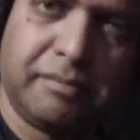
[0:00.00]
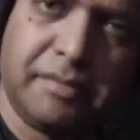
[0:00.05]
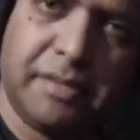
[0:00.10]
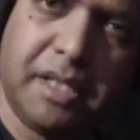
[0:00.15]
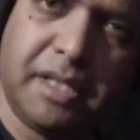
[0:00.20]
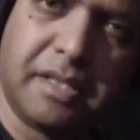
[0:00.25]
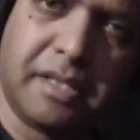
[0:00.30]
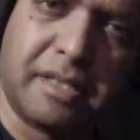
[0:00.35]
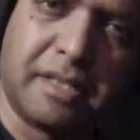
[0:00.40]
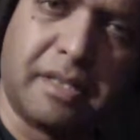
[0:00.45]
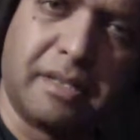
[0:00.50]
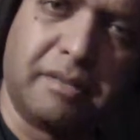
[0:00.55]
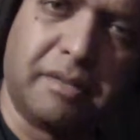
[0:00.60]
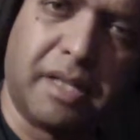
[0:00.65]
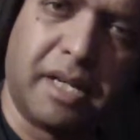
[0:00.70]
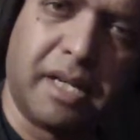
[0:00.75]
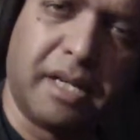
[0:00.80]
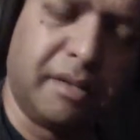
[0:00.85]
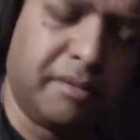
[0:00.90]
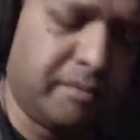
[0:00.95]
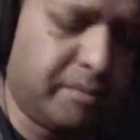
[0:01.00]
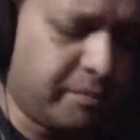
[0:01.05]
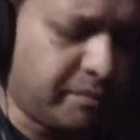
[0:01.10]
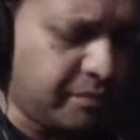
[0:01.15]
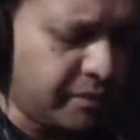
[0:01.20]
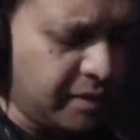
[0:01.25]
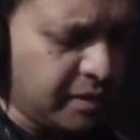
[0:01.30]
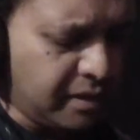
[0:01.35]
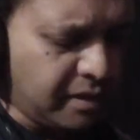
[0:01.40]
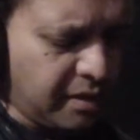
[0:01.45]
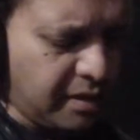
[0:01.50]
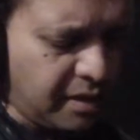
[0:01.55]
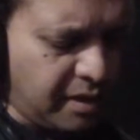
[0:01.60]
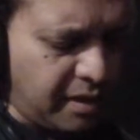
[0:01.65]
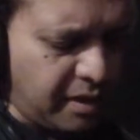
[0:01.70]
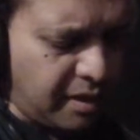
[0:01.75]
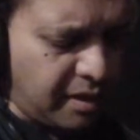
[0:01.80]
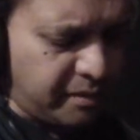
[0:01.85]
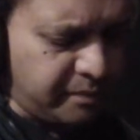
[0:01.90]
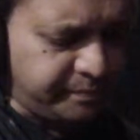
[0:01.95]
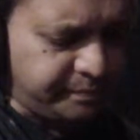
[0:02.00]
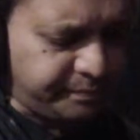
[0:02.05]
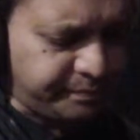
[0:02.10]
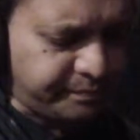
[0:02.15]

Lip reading: He's just a little guy. Anyhow.